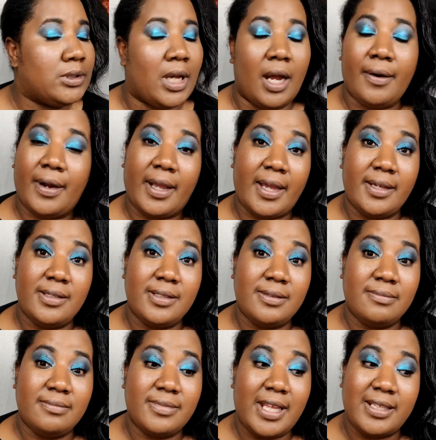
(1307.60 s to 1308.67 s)
Alright guys,
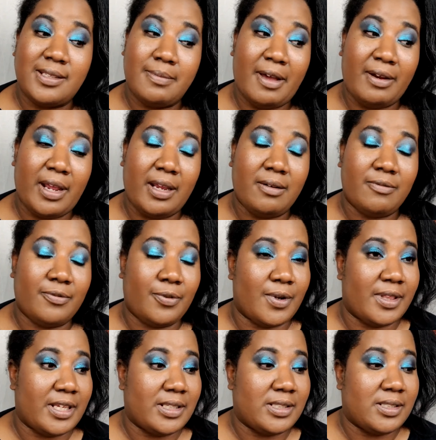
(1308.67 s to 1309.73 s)
that's about it for
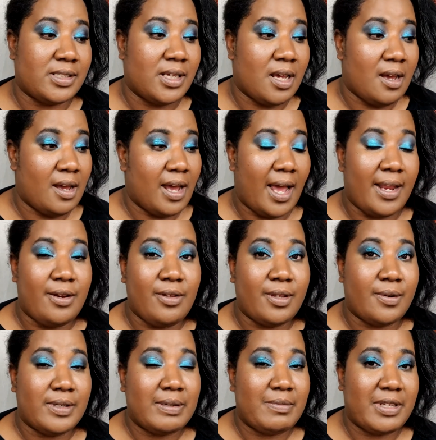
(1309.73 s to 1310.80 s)
this. I knew there
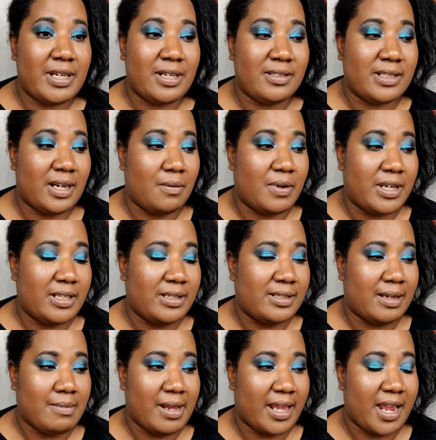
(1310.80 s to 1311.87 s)
was something else that I wanted to
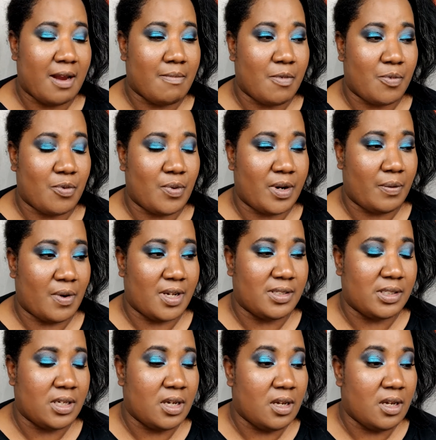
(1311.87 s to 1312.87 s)
say, but I can't remember what it was.